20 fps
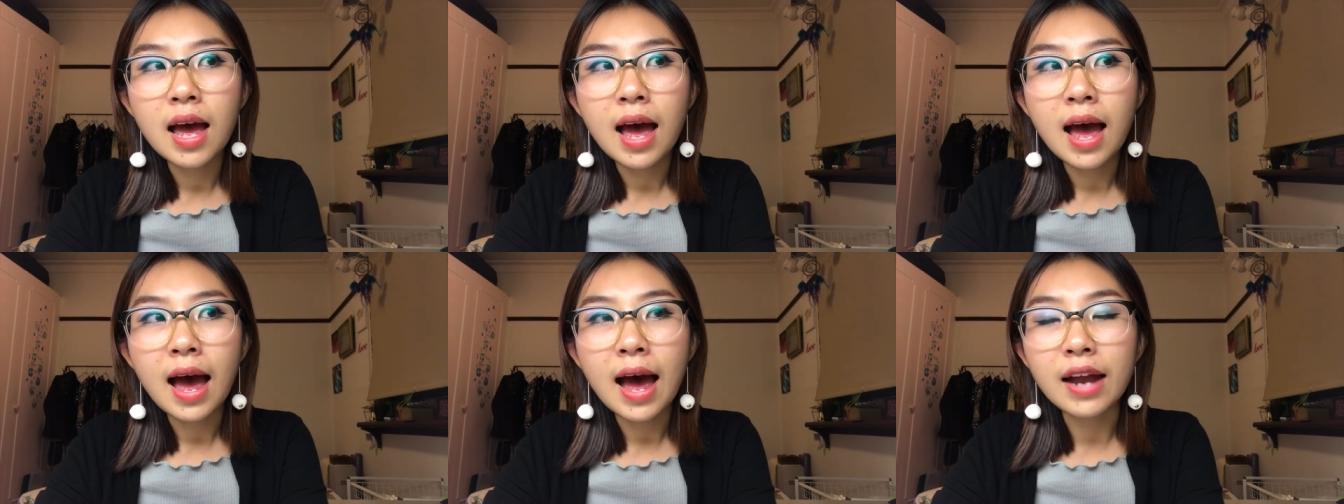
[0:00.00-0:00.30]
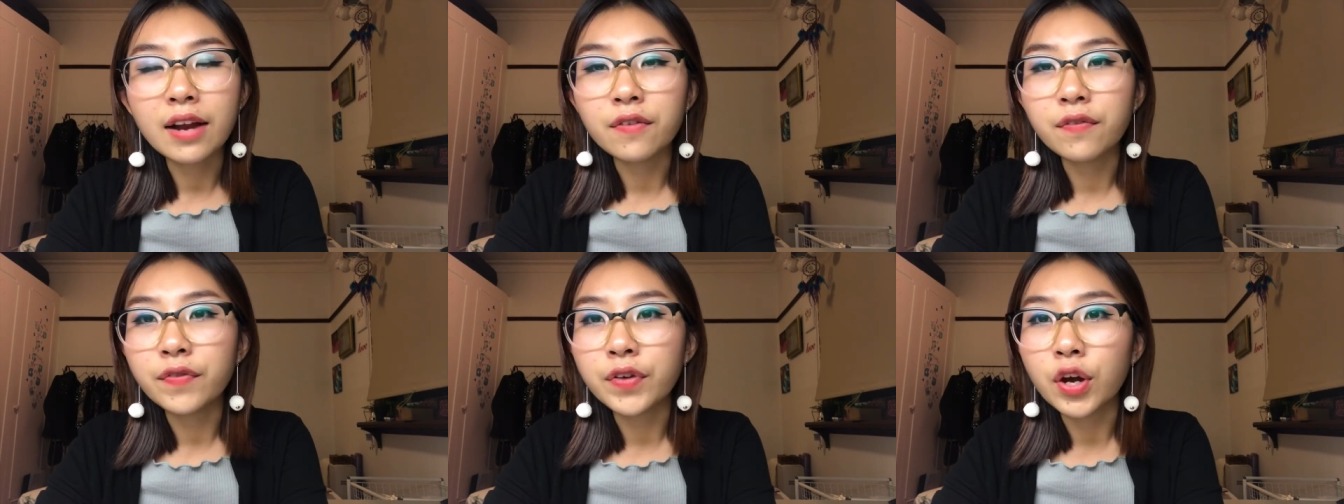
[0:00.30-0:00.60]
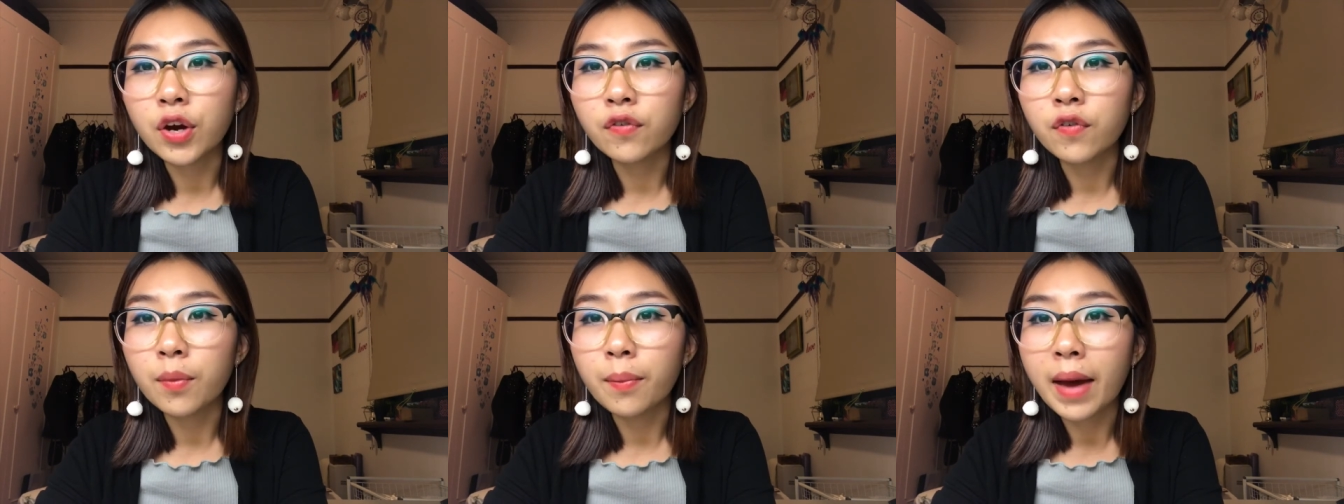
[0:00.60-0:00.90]
had a
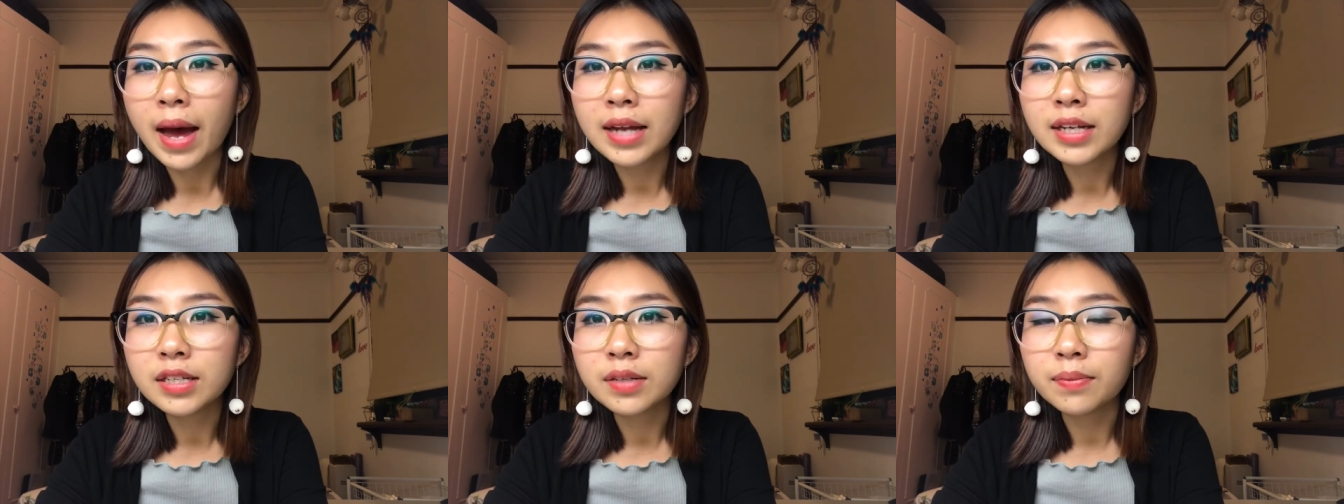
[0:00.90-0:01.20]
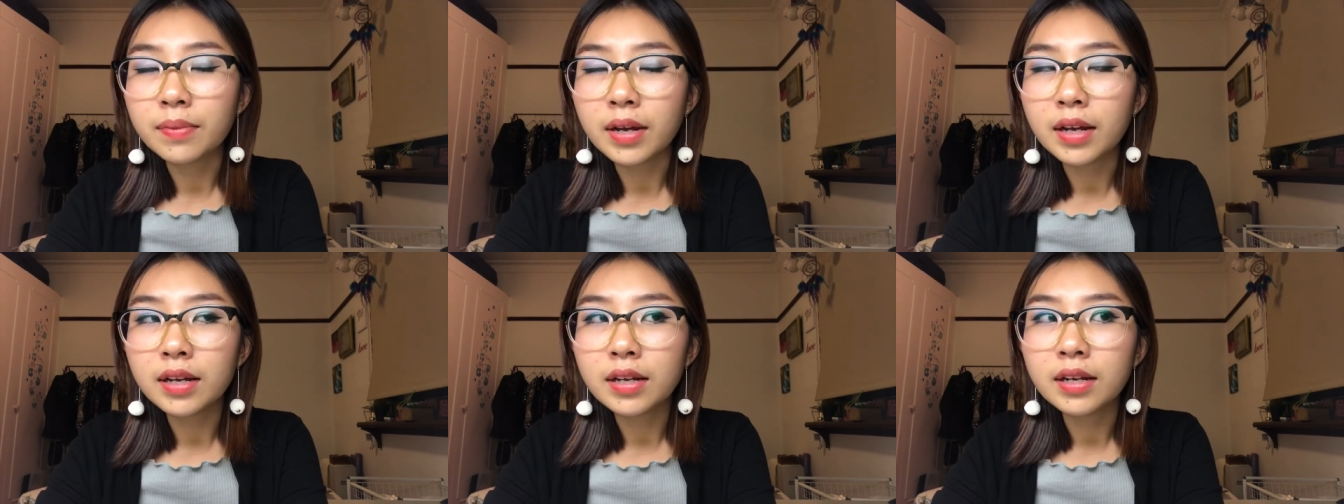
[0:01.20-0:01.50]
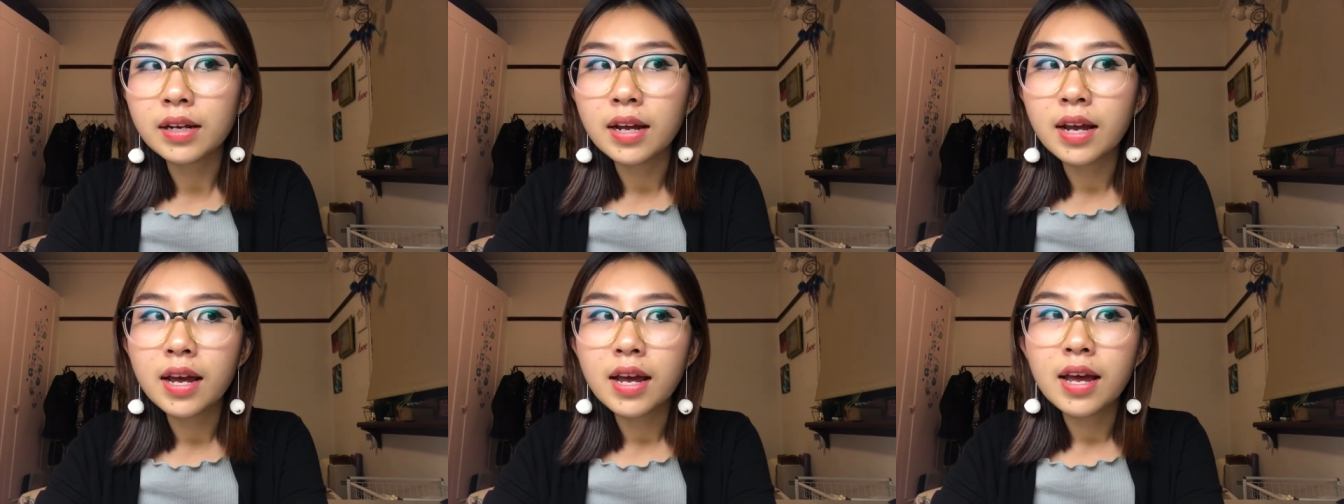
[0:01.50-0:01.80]
fear of abandonment?
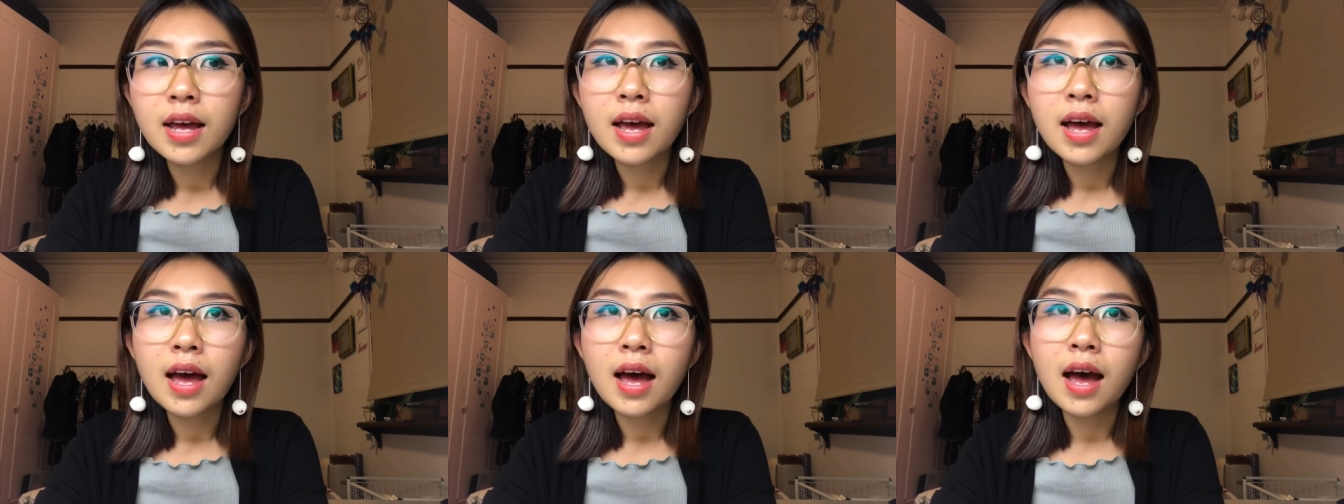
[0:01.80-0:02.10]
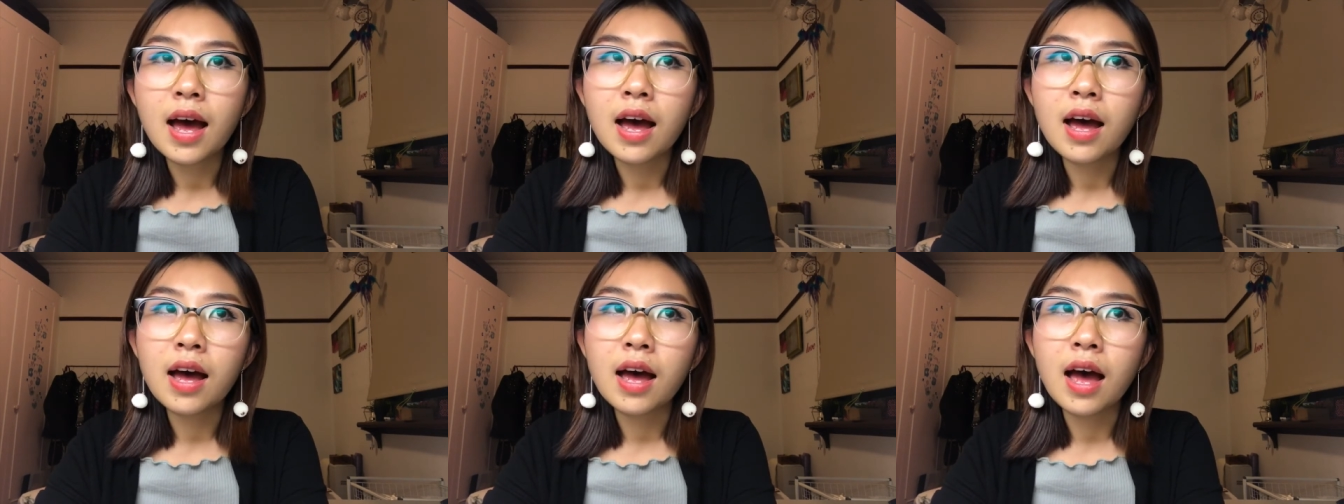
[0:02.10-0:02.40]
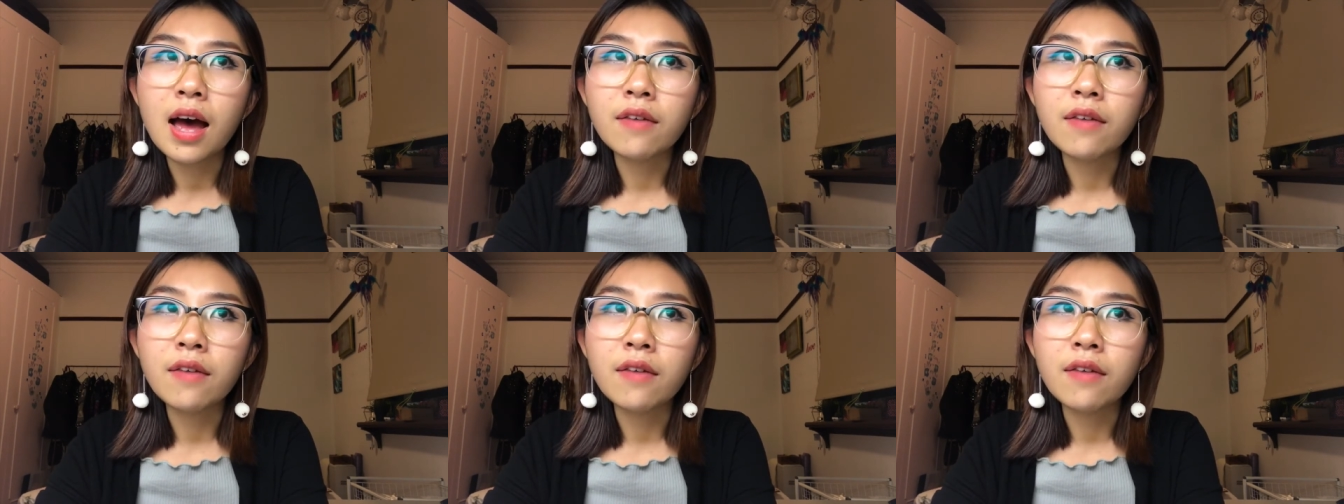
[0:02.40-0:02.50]
Uh,